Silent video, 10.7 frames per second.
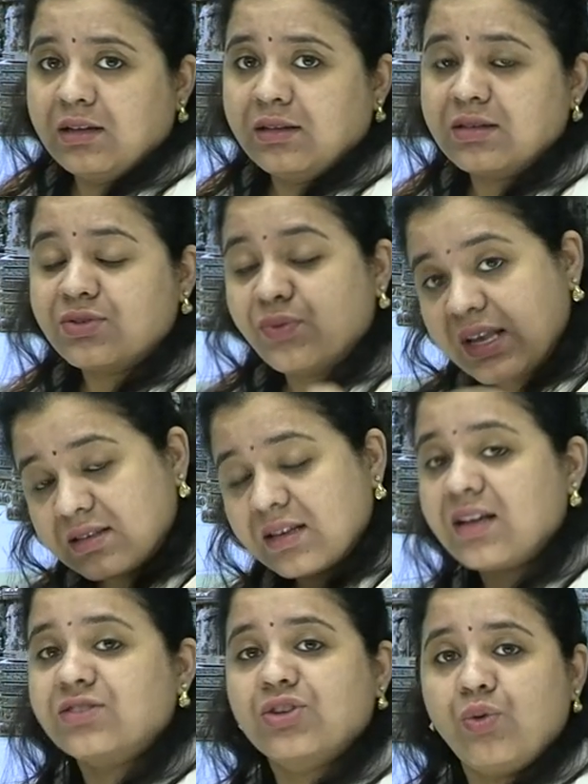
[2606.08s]
This
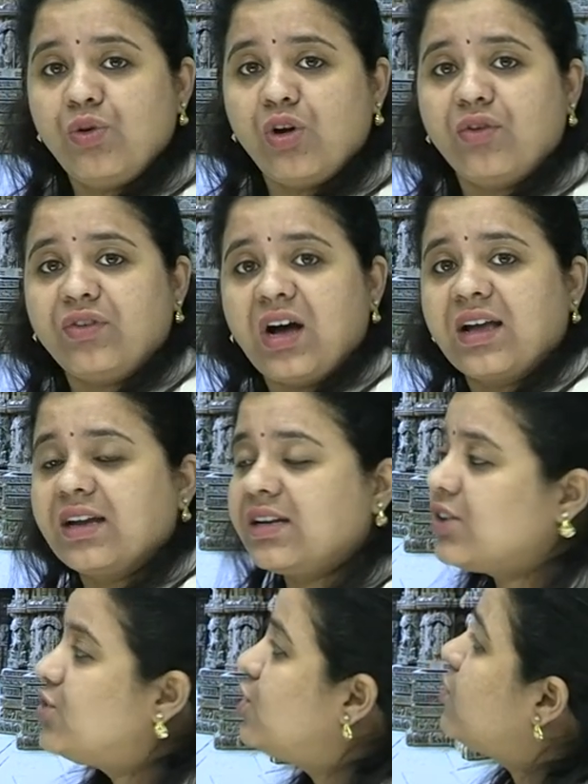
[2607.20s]
Vesara school of
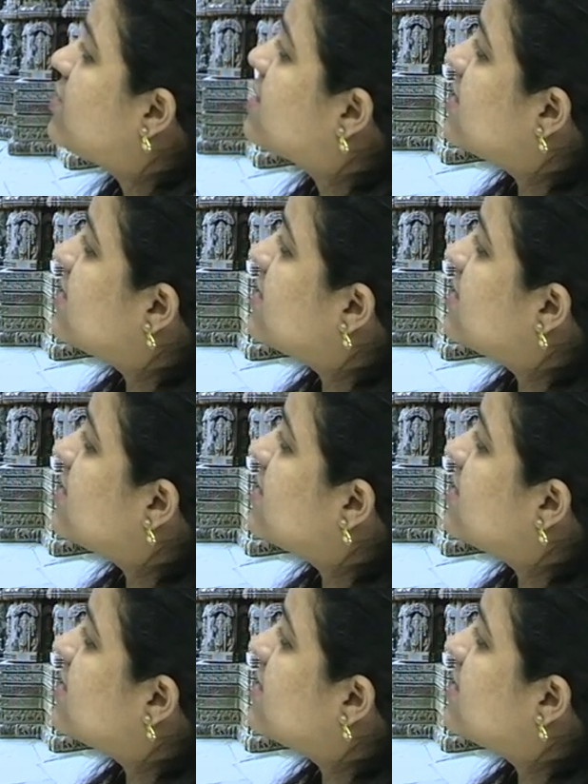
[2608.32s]
architecture was